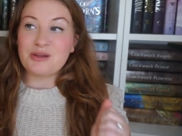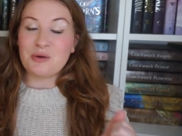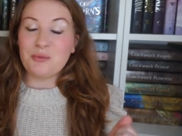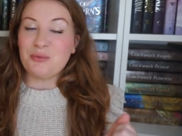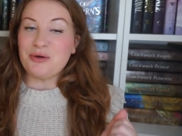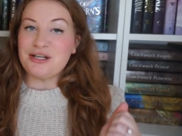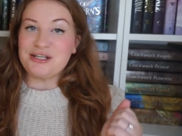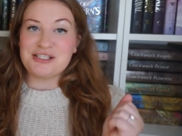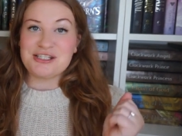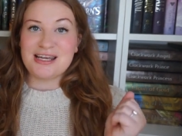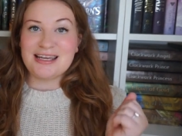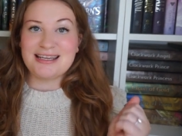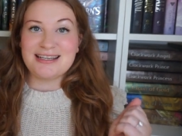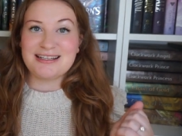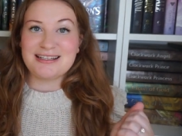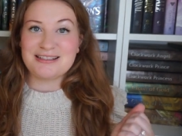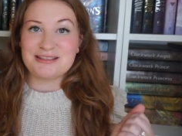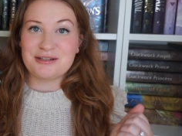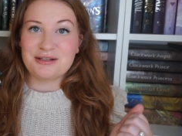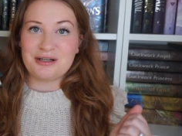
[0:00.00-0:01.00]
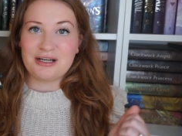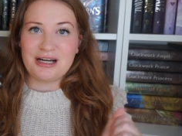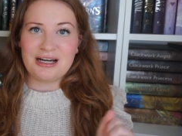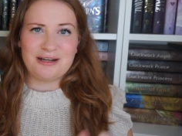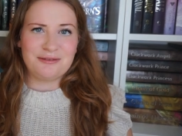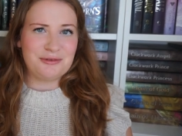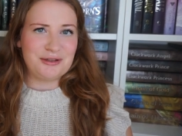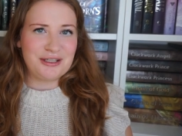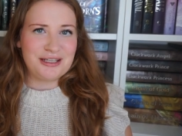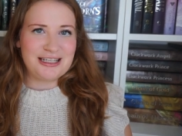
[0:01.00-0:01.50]
which is
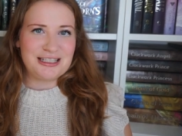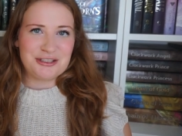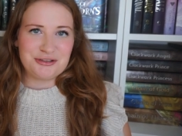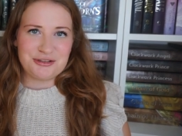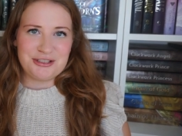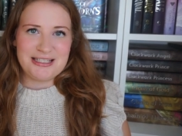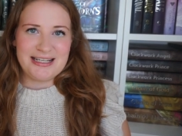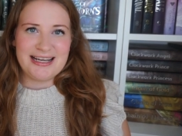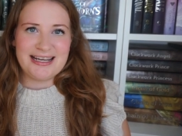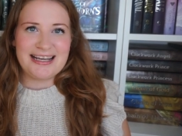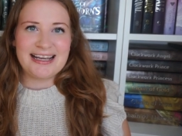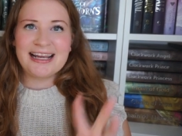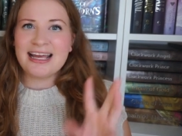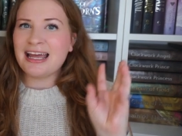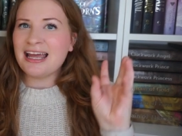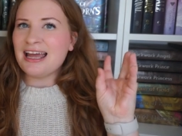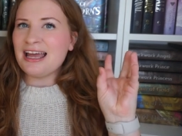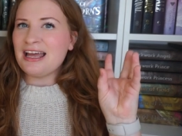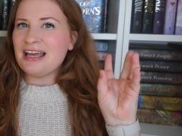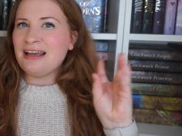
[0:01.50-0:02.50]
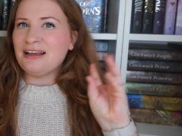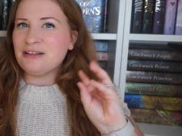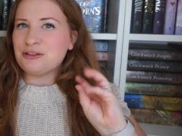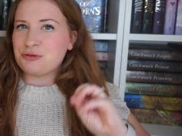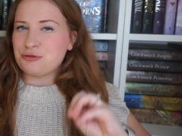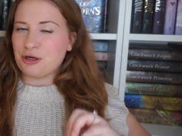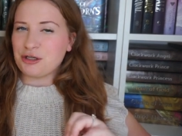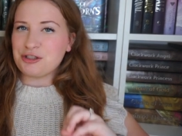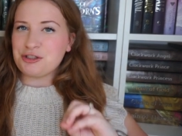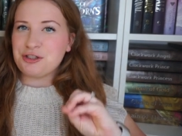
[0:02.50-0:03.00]
a really intriguing
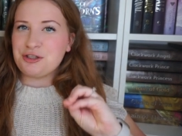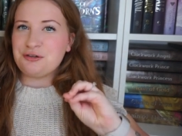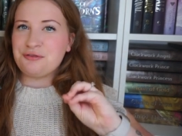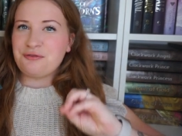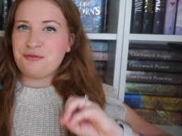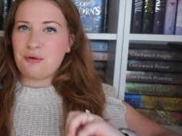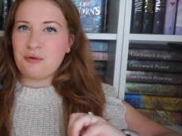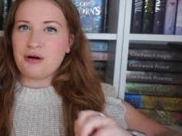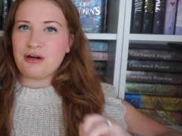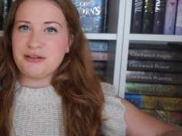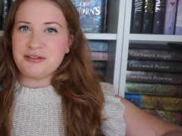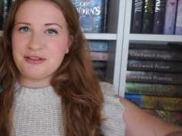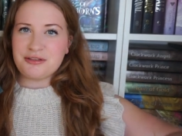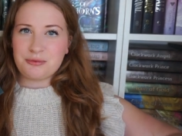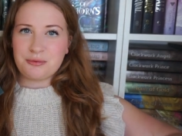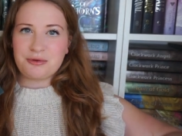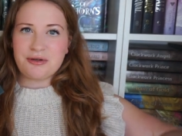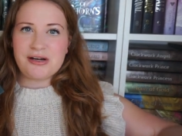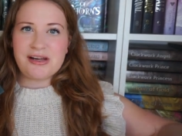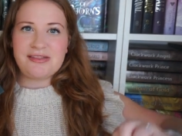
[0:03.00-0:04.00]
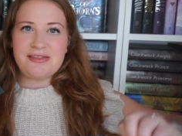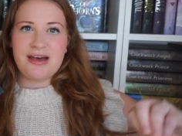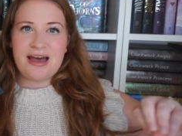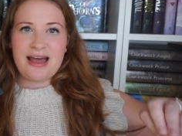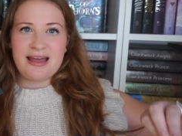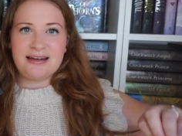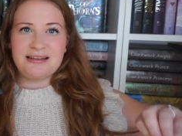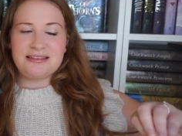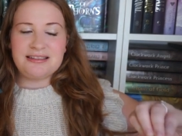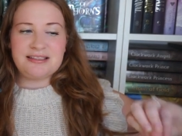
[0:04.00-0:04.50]
structure for a story
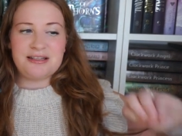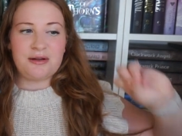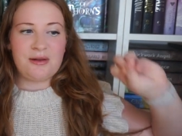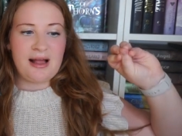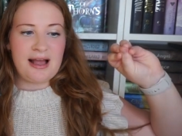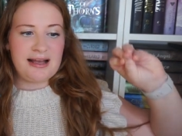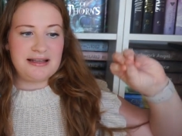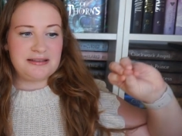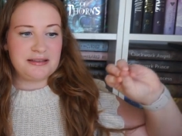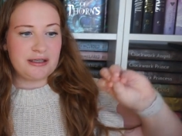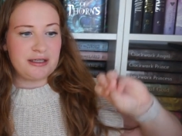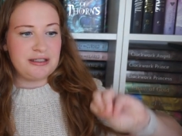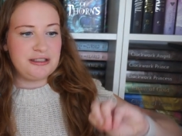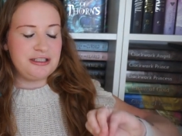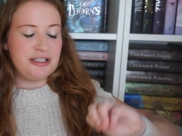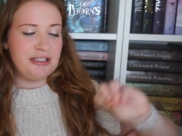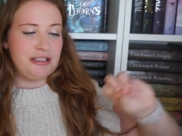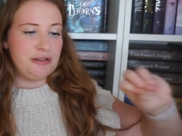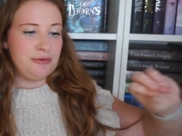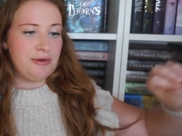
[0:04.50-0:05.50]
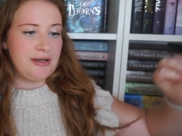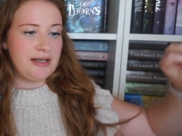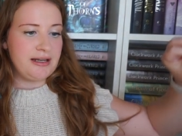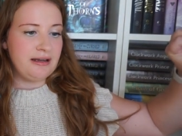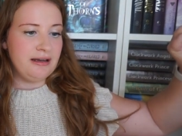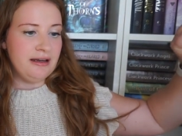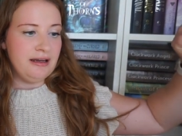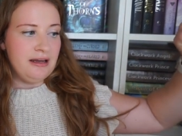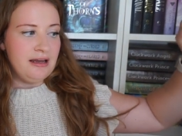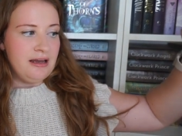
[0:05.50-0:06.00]
that still has a
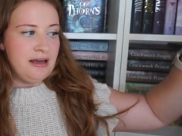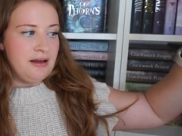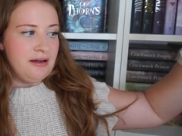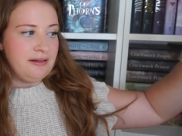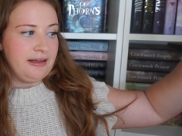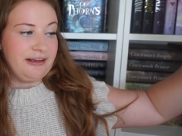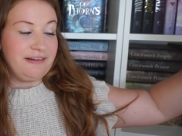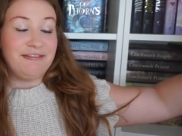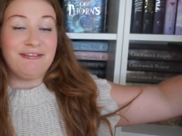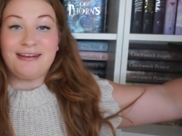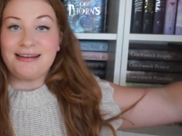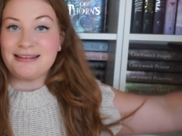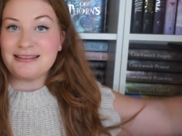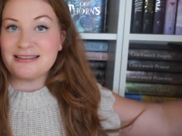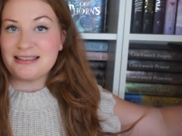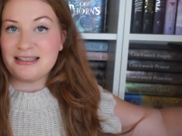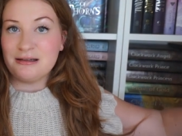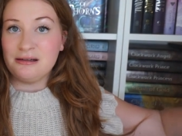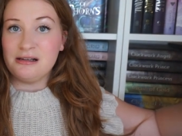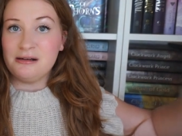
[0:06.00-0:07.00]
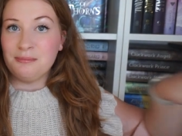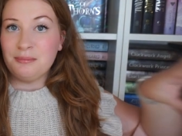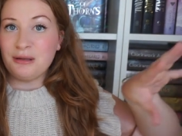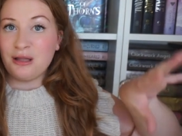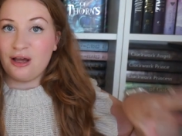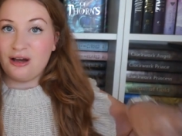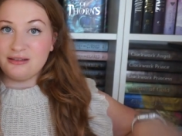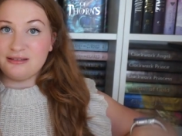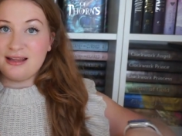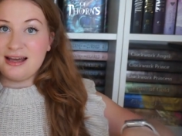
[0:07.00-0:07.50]
continuing like fantasy
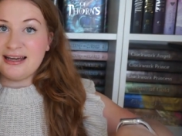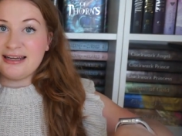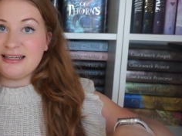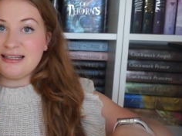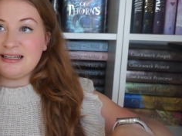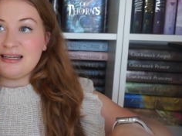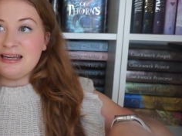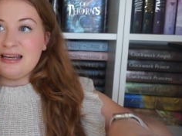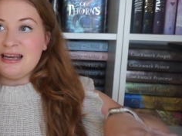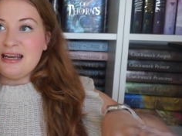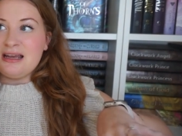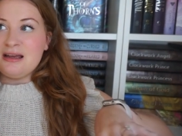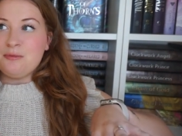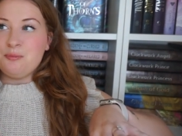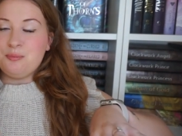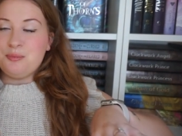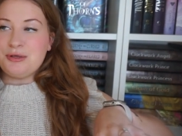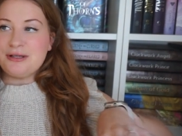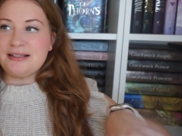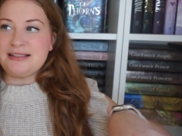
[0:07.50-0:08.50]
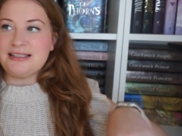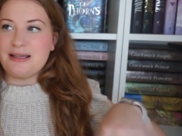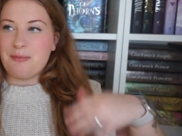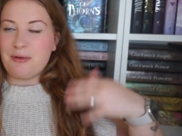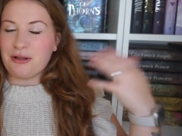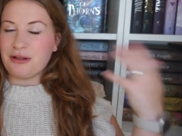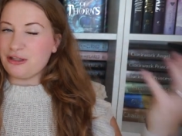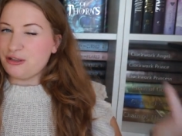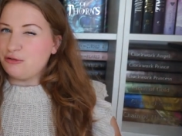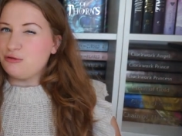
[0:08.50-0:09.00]
plot line, because
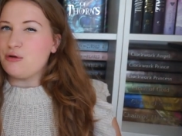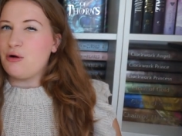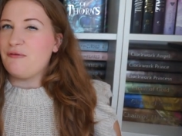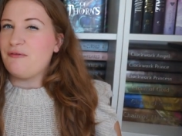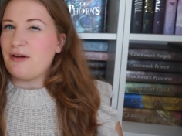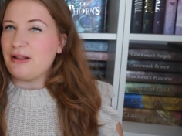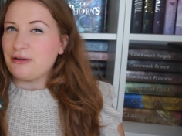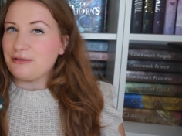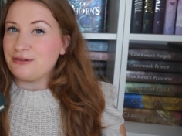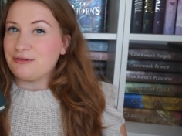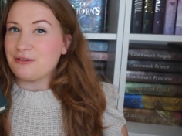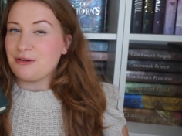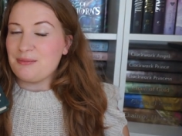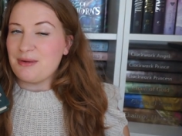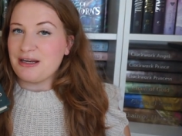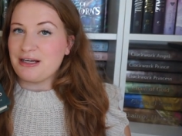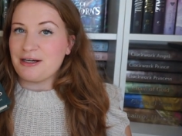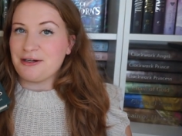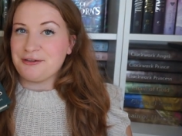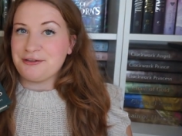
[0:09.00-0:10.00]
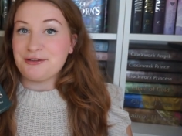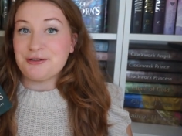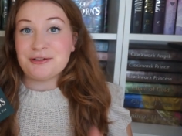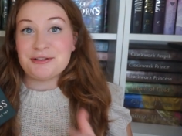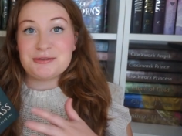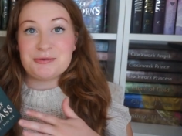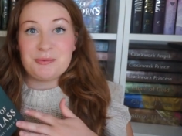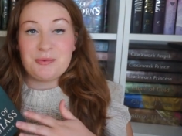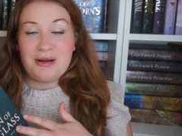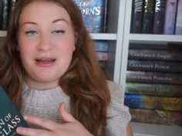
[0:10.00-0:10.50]
typically you don't follow different main
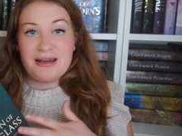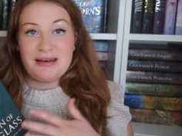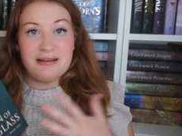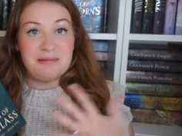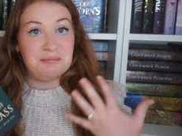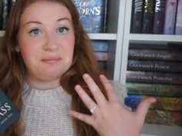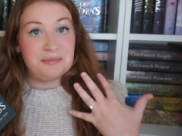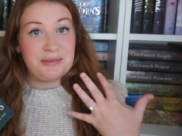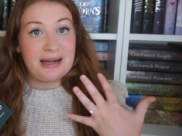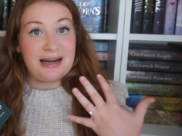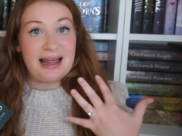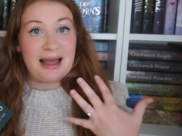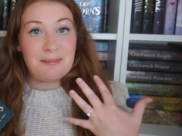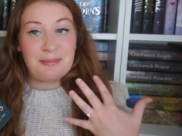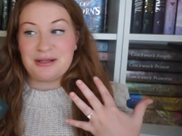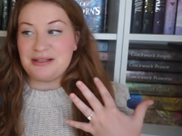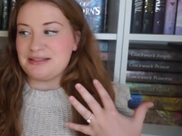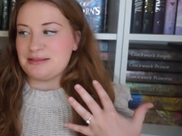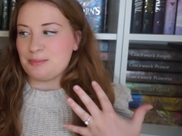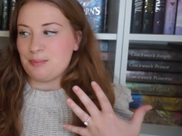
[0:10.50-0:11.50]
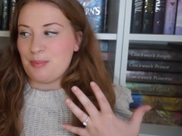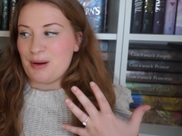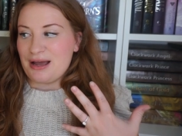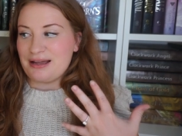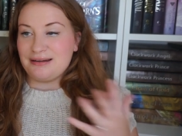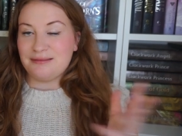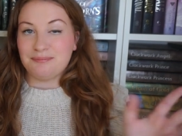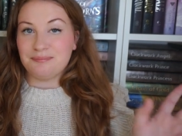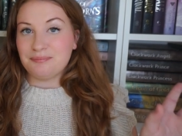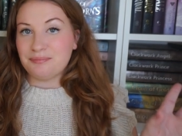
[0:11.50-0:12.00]
characters when that happens,
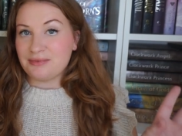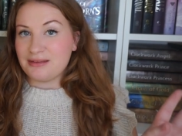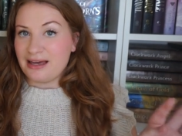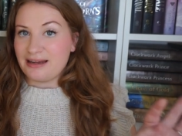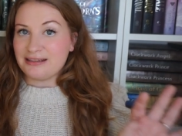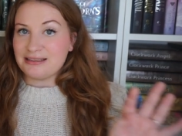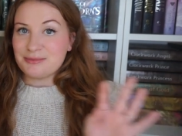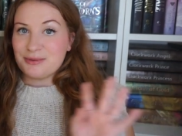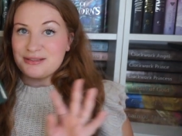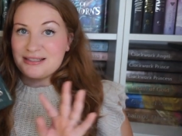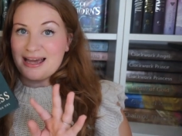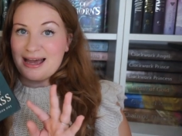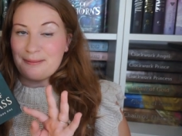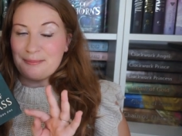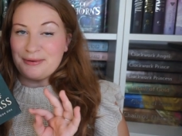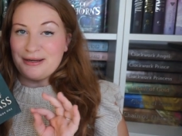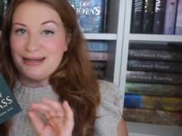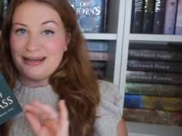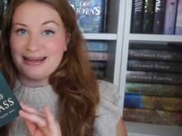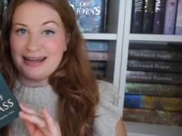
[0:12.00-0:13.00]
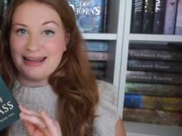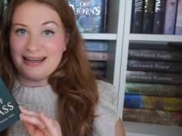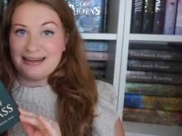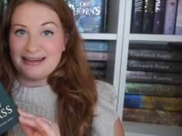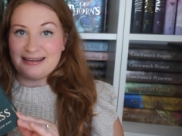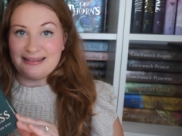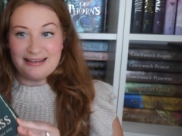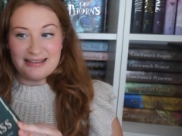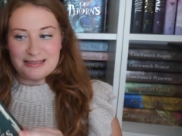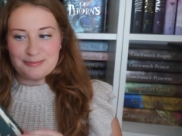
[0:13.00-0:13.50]
but that is what's happening
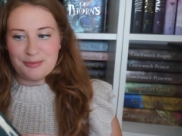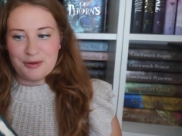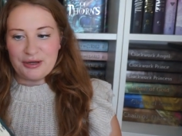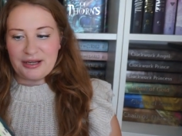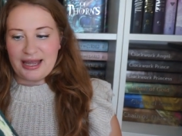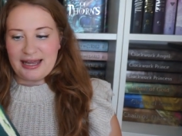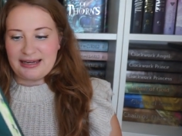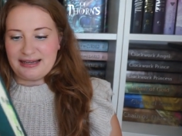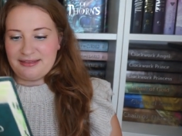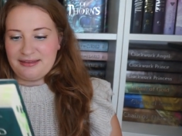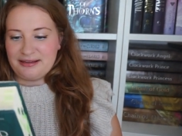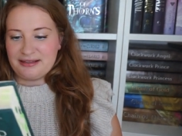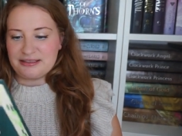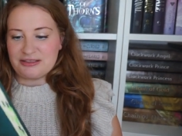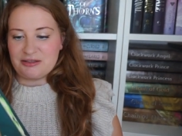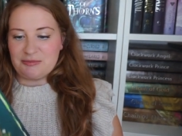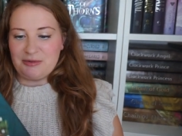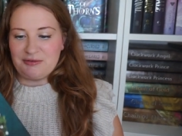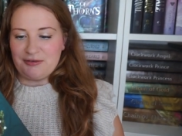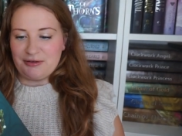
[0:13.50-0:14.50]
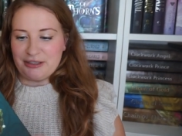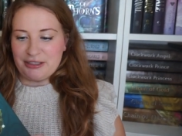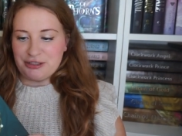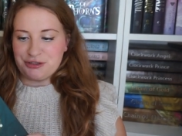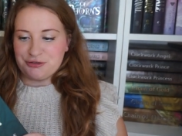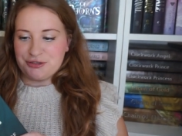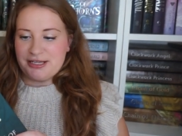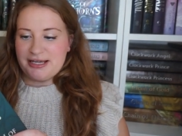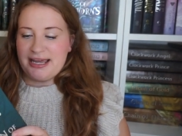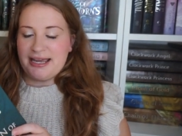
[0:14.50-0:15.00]
in this book, and I think it's going to be very
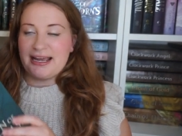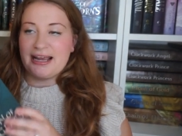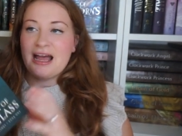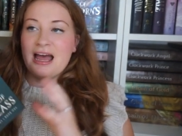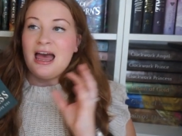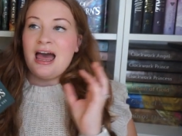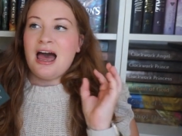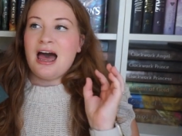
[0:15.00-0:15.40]
intriguing.